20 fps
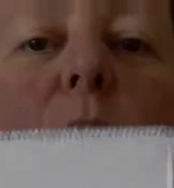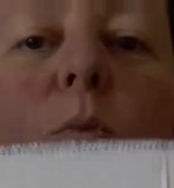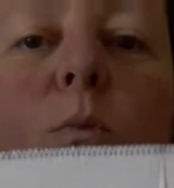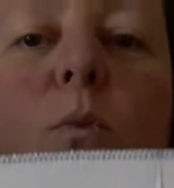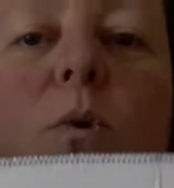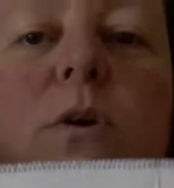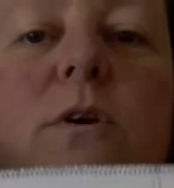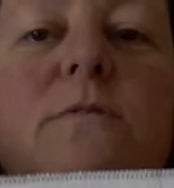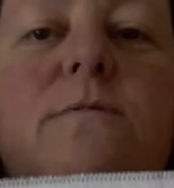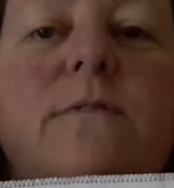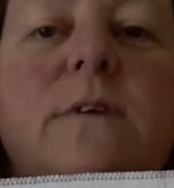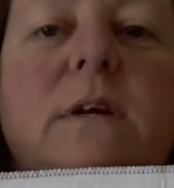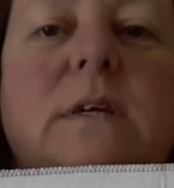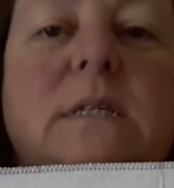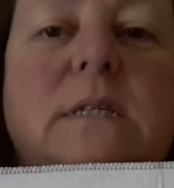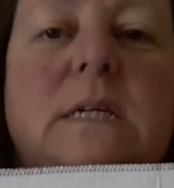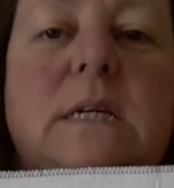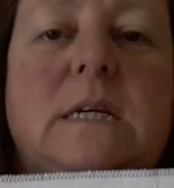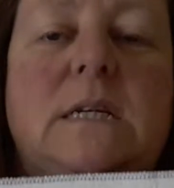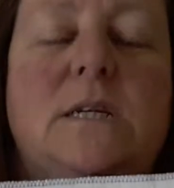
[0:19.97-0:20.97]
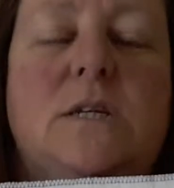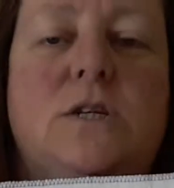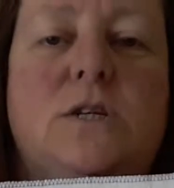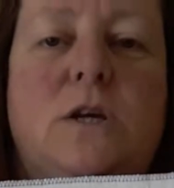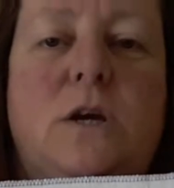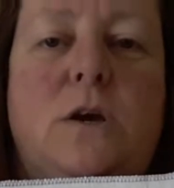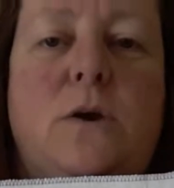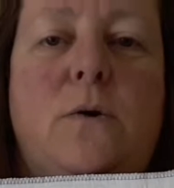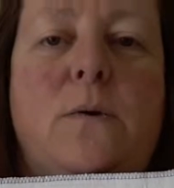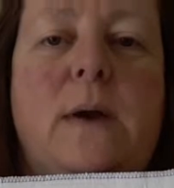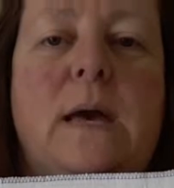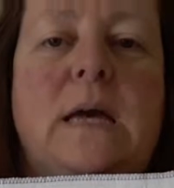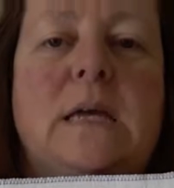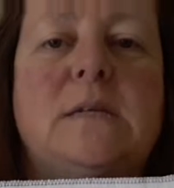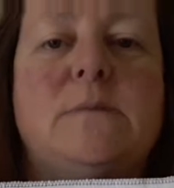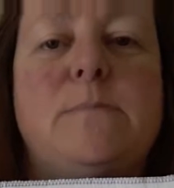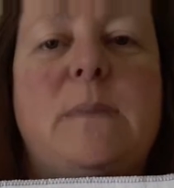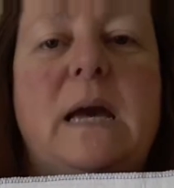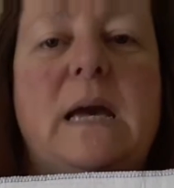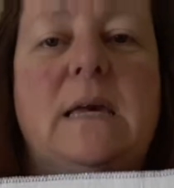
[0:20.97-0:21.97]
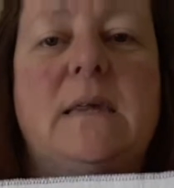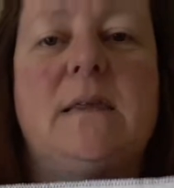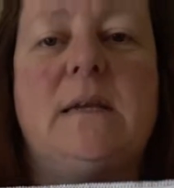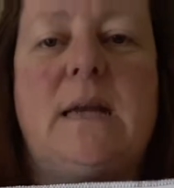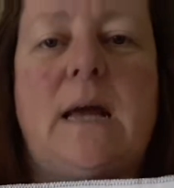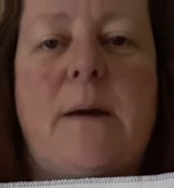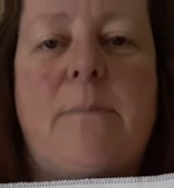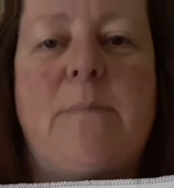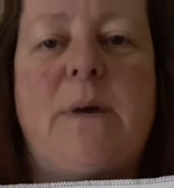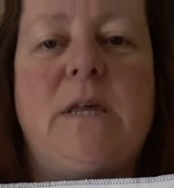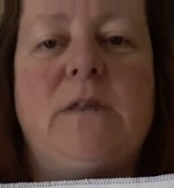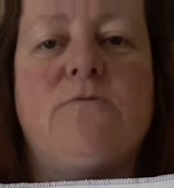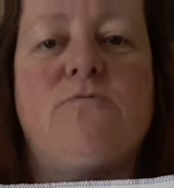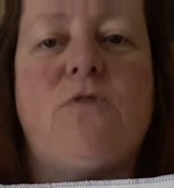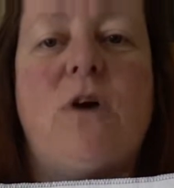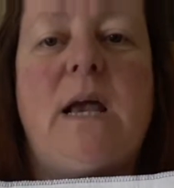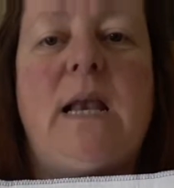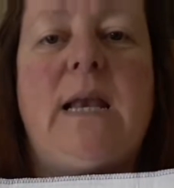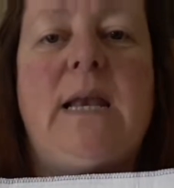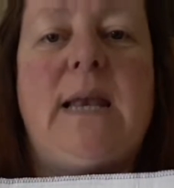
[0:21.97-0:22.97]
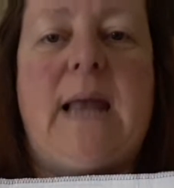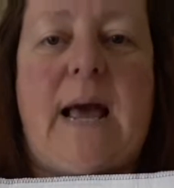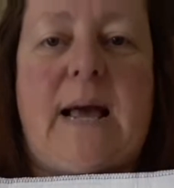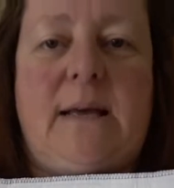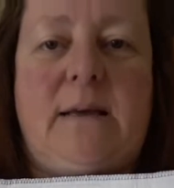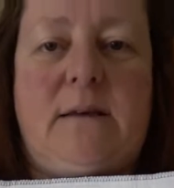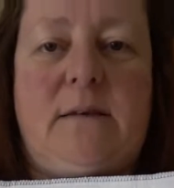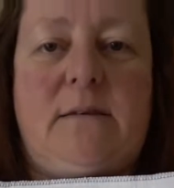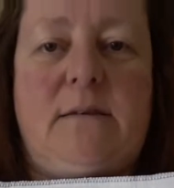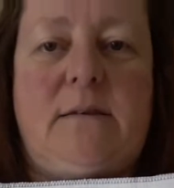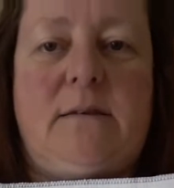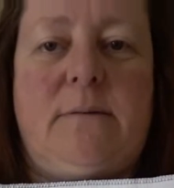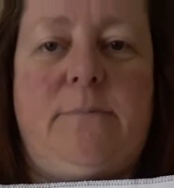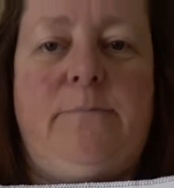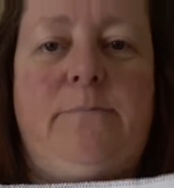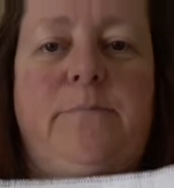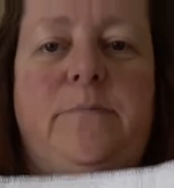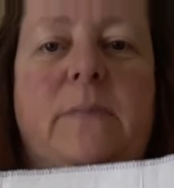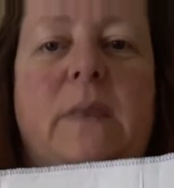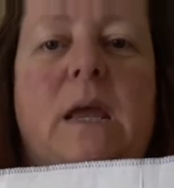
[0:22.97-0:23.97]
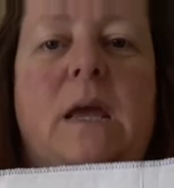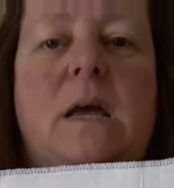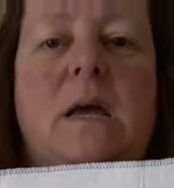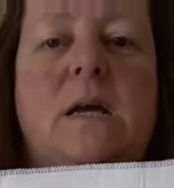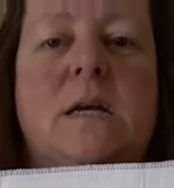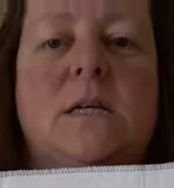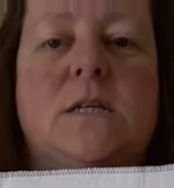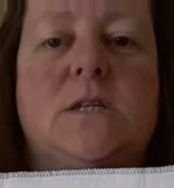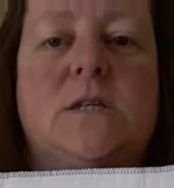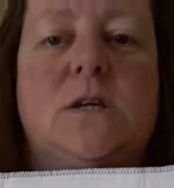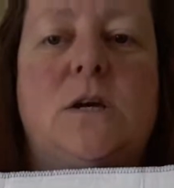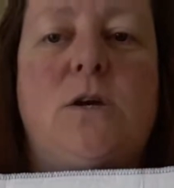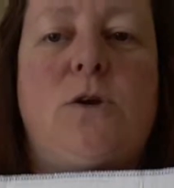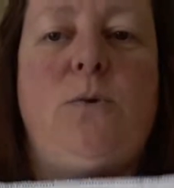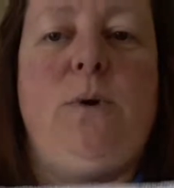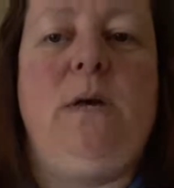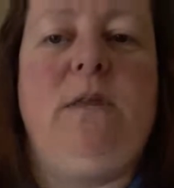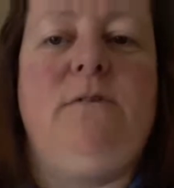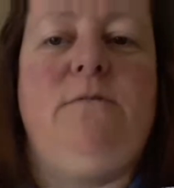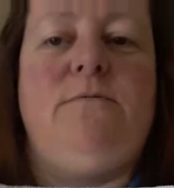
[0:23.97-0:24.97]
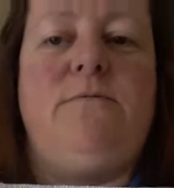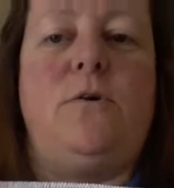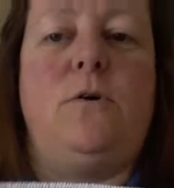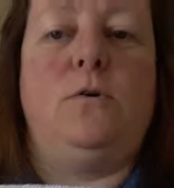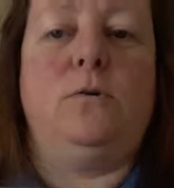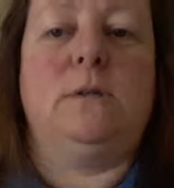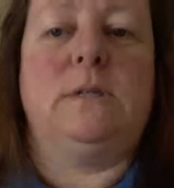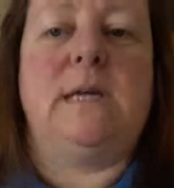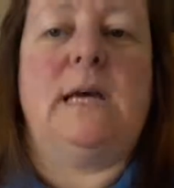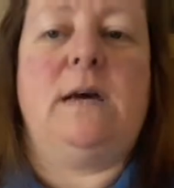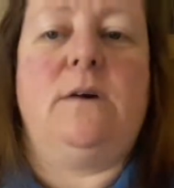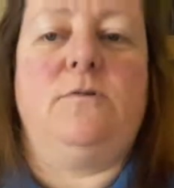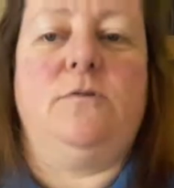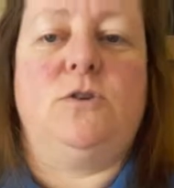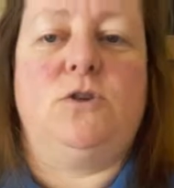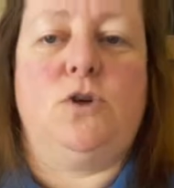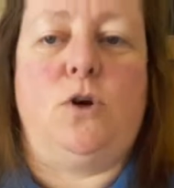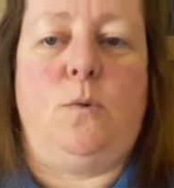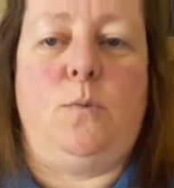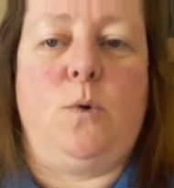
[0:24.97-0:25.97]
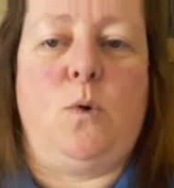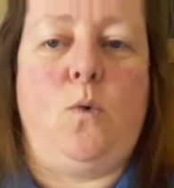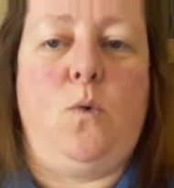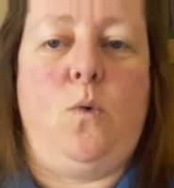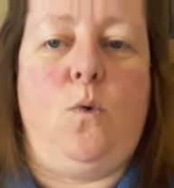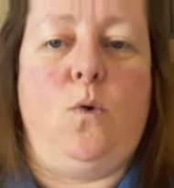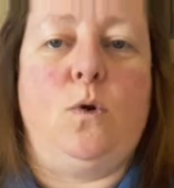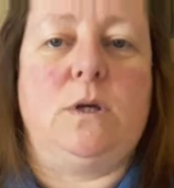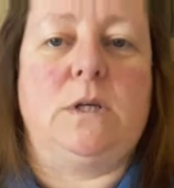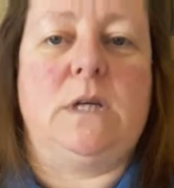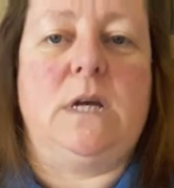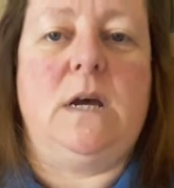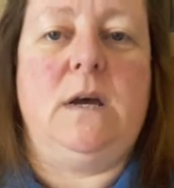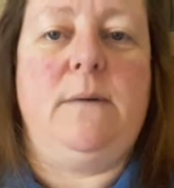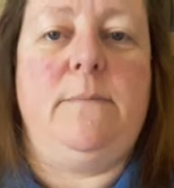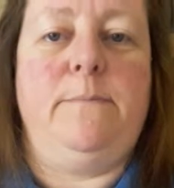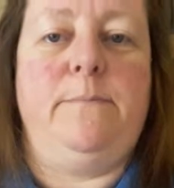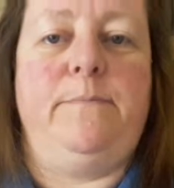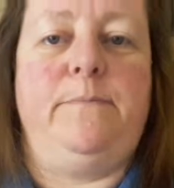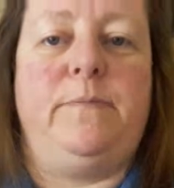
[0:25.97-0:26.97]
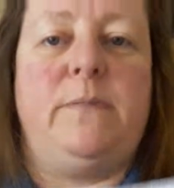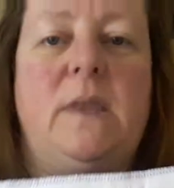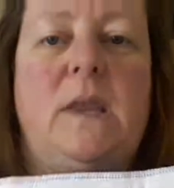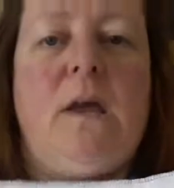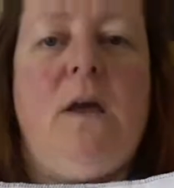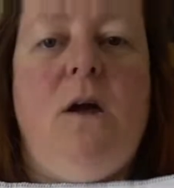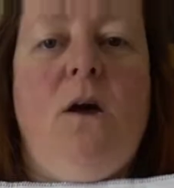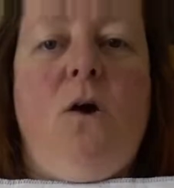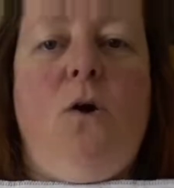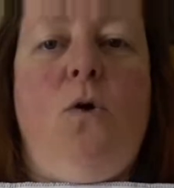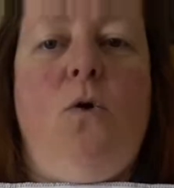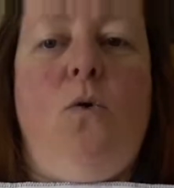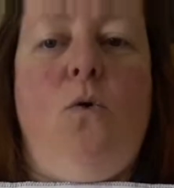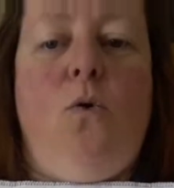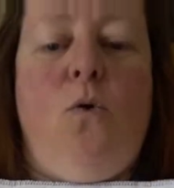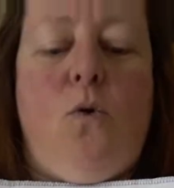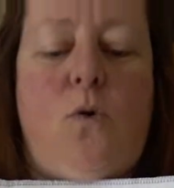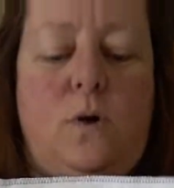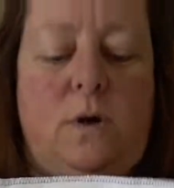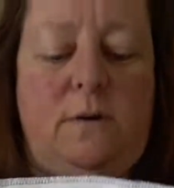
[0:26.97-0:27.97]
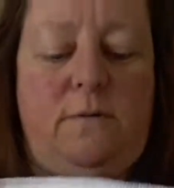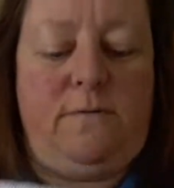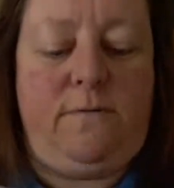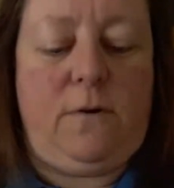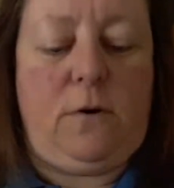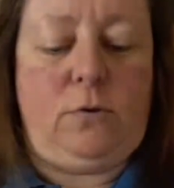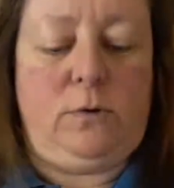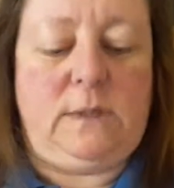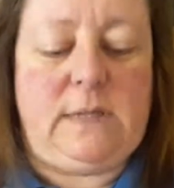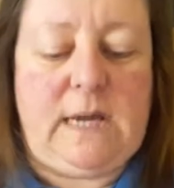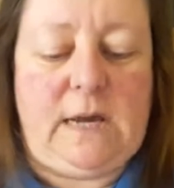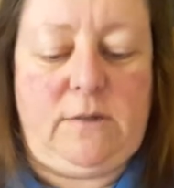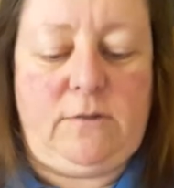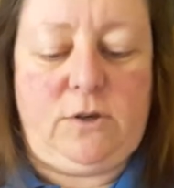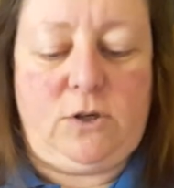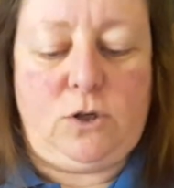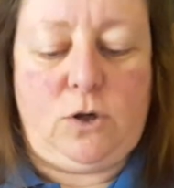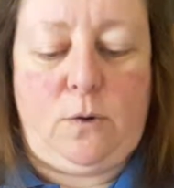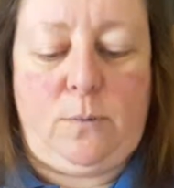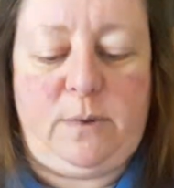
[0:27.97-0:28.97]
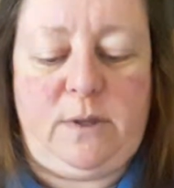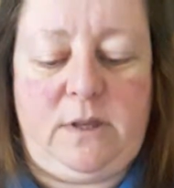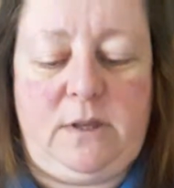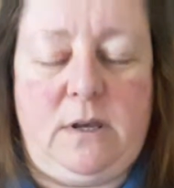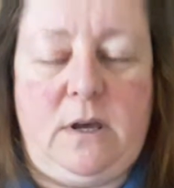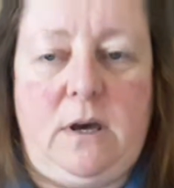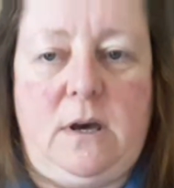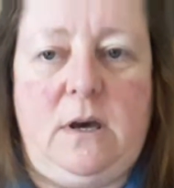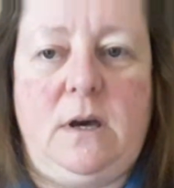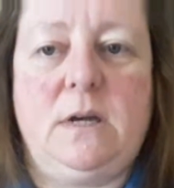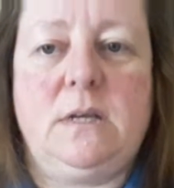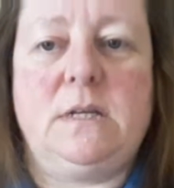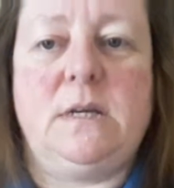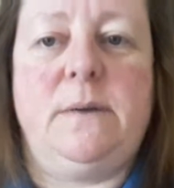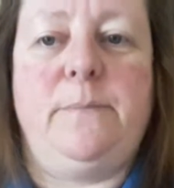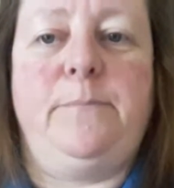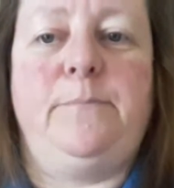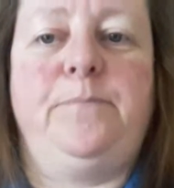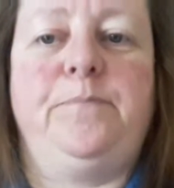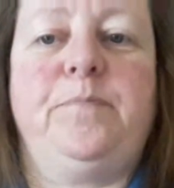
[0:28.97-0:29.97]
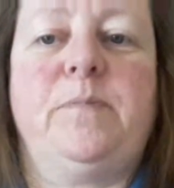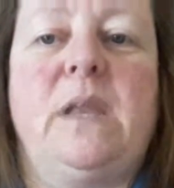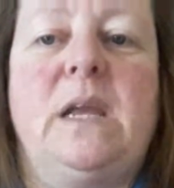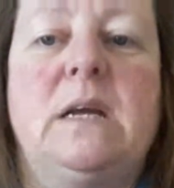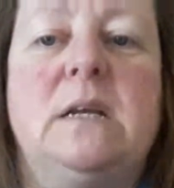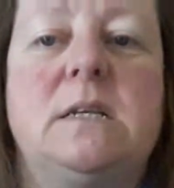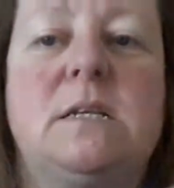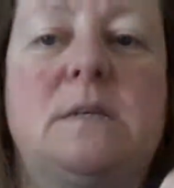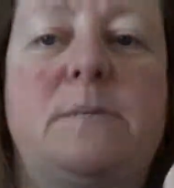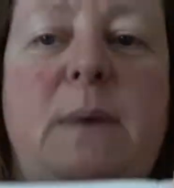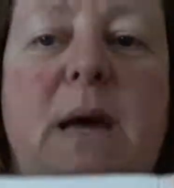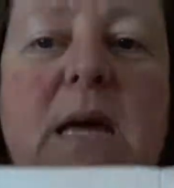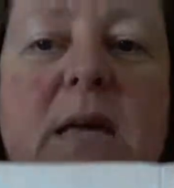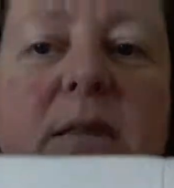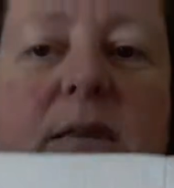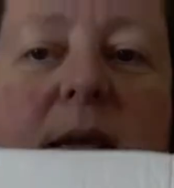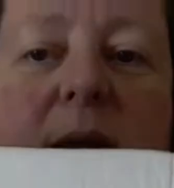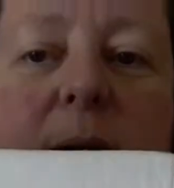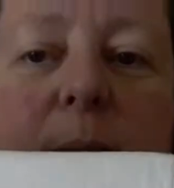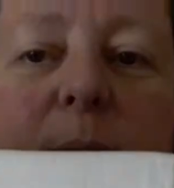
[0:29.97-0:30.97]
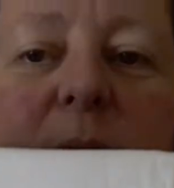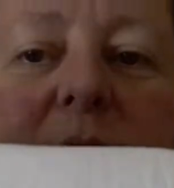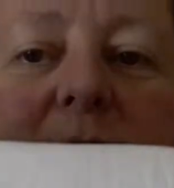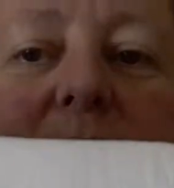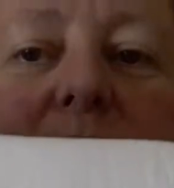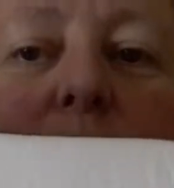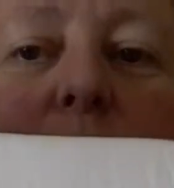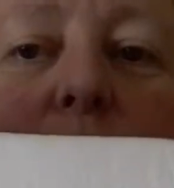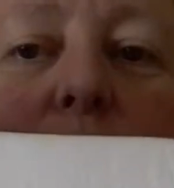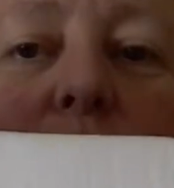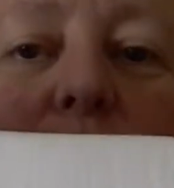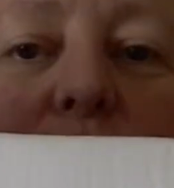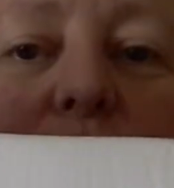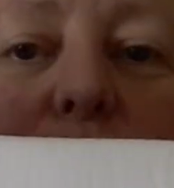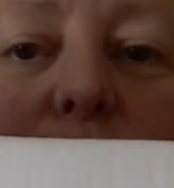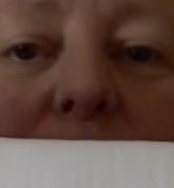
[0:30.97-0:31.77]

What you first need to do is make the nappy the right length. So you either fold down the top quarter or you fold down the top third to make the nappy as long as